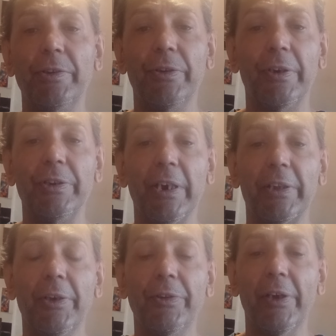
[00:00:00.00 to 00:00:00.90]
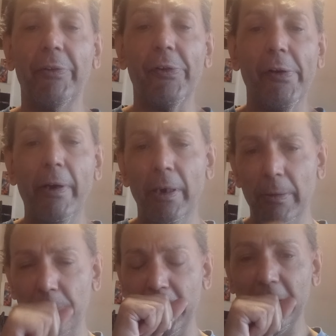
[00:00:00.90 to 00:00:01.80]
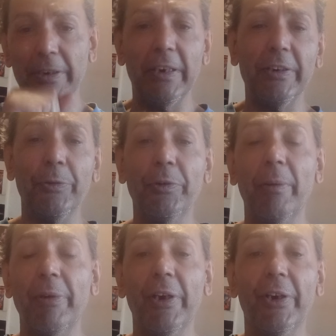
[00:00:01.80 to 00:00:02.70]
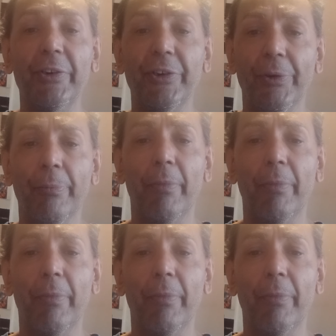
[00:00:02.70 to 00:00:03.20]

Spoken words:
You can check those out, particularly Hindu demiurge,